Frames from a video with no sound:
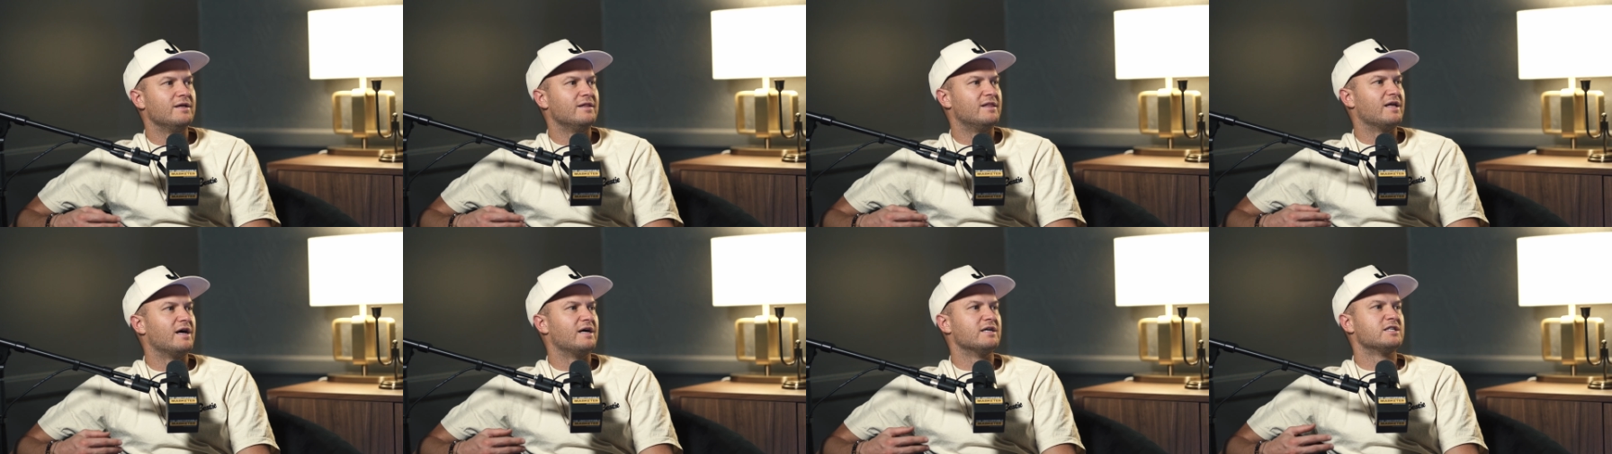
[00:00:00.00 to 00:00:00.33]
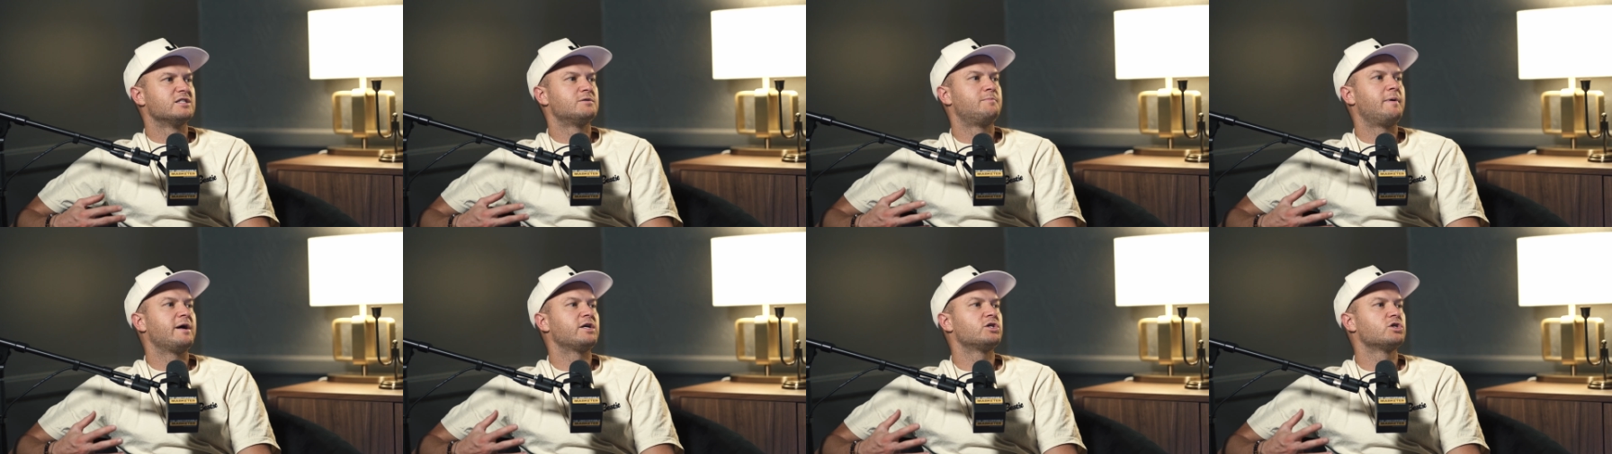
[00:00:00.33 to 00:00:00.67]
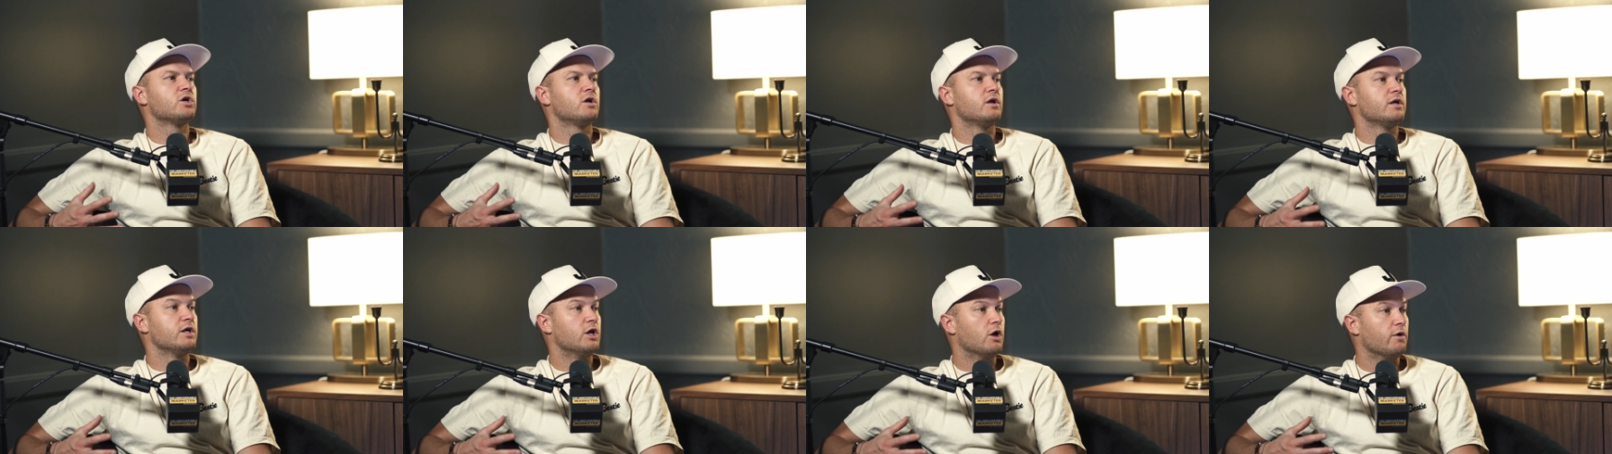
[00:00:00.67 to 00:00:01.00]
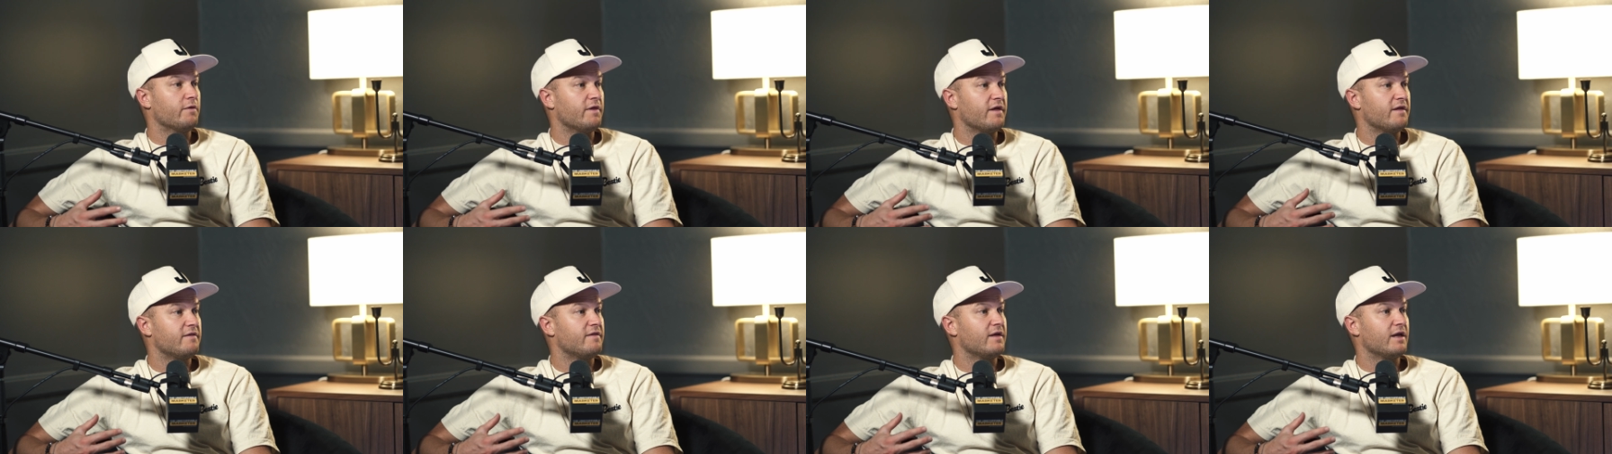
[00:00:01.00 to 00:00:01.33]
the special,
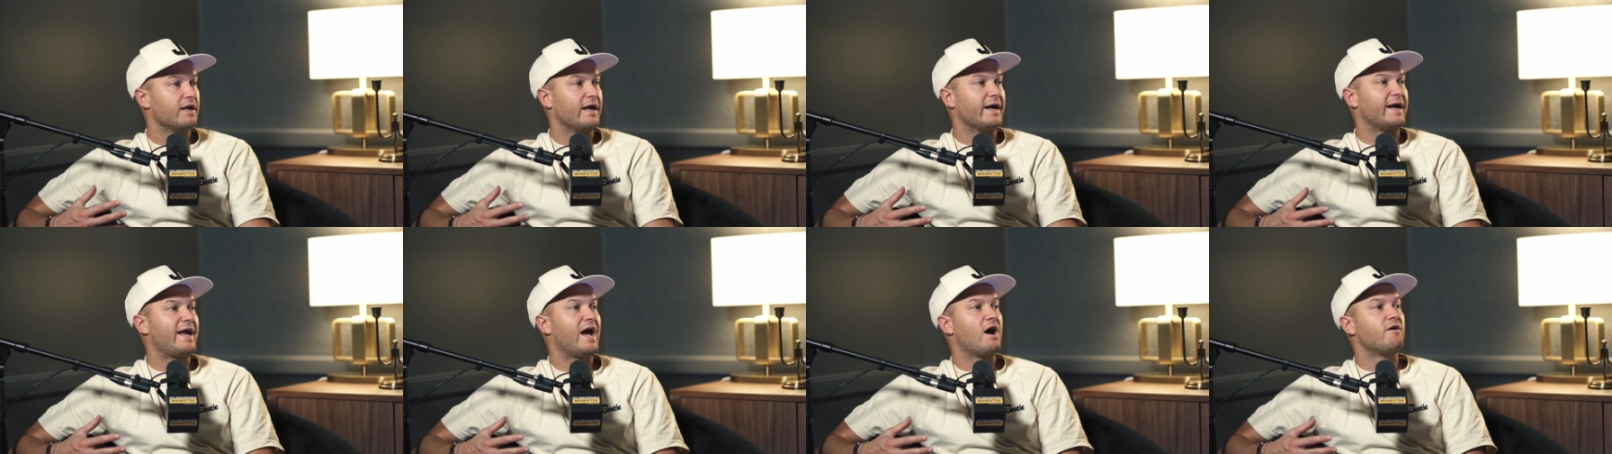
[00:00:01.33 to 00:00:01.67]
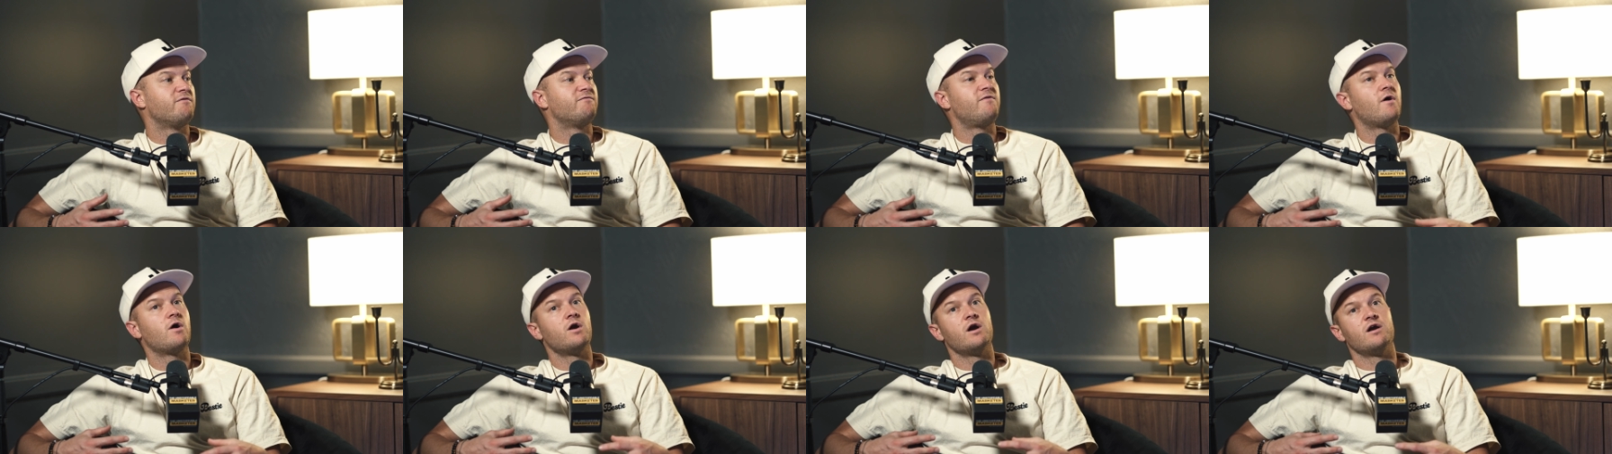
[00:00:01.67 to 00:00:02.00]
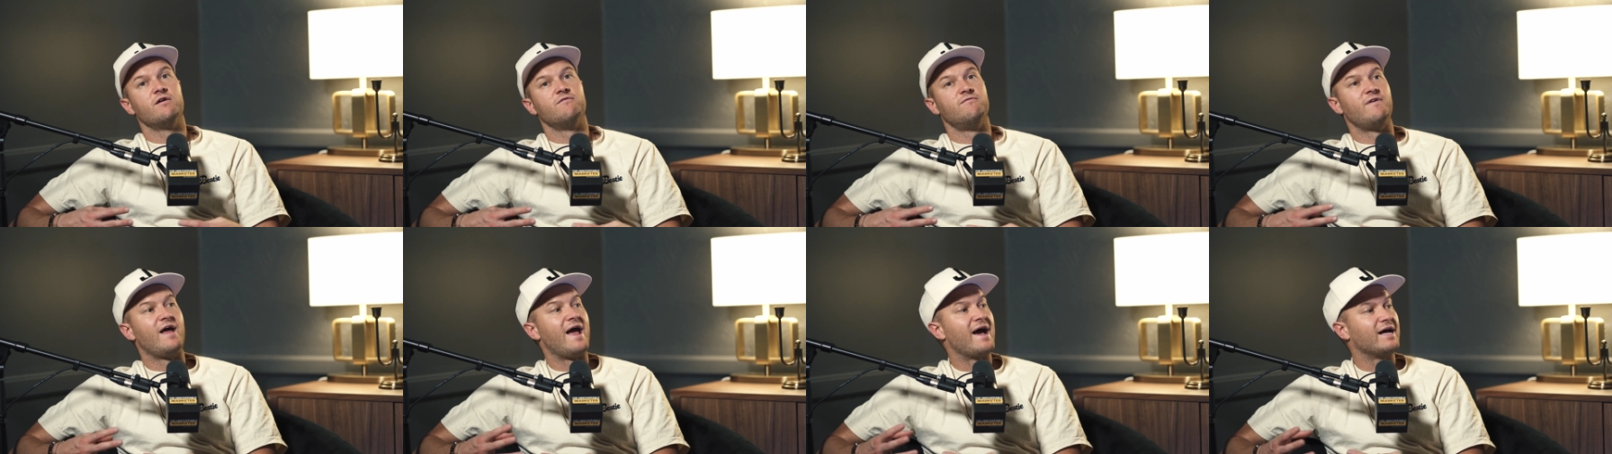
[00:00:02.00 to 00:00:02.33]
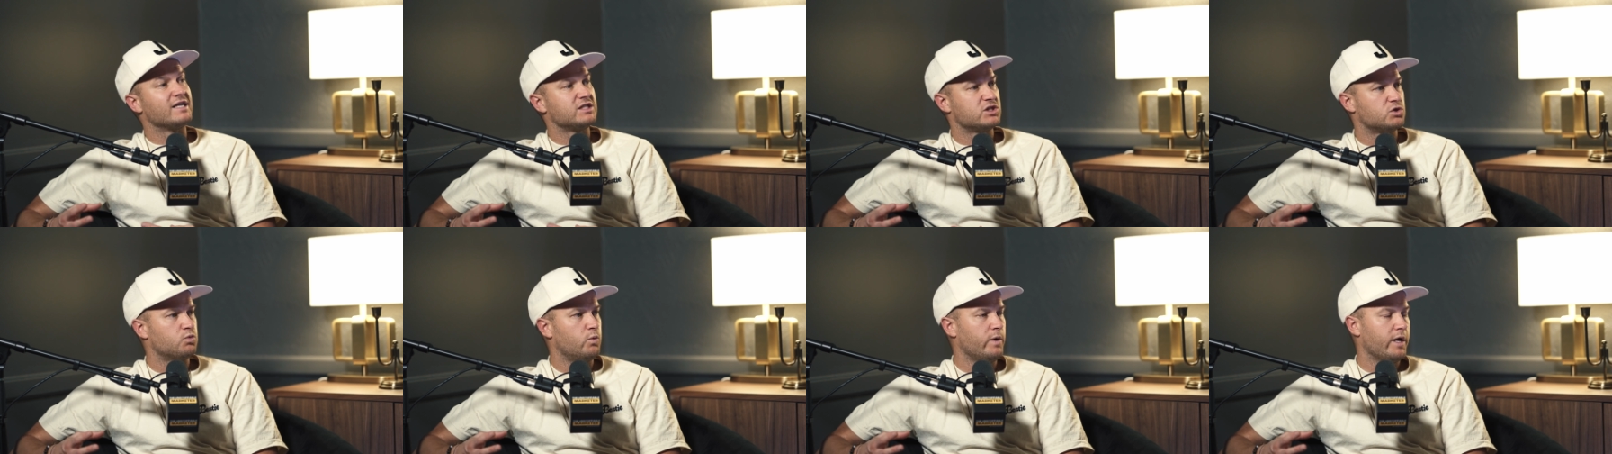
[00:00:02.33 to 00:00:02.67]
the like how far
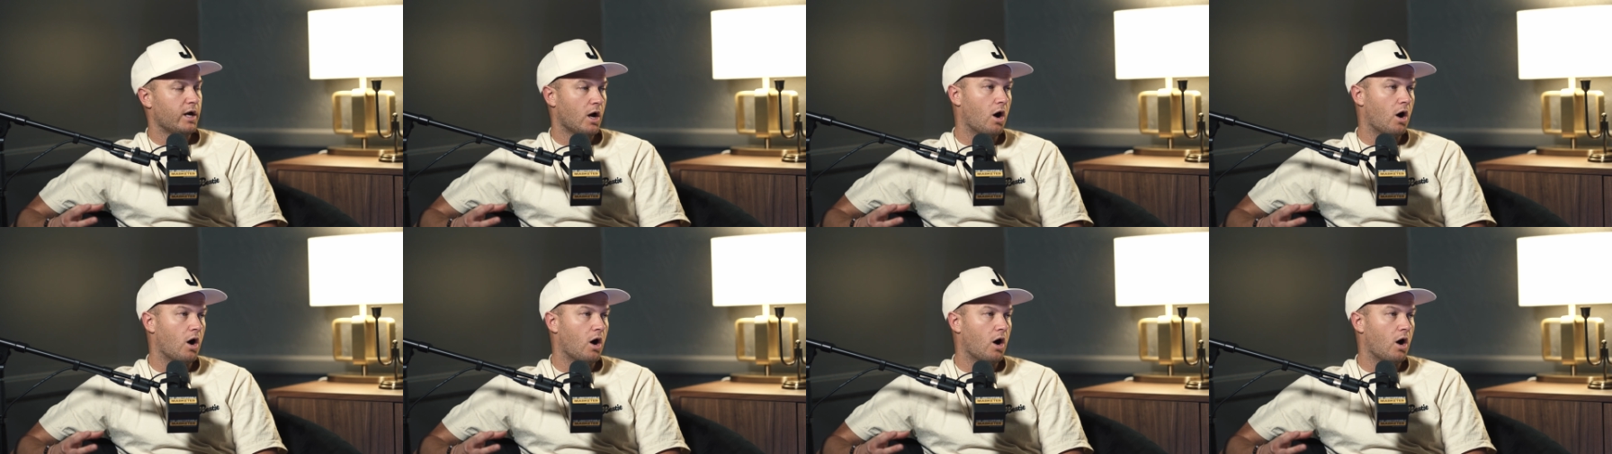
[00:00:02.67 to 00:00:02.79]
advanced we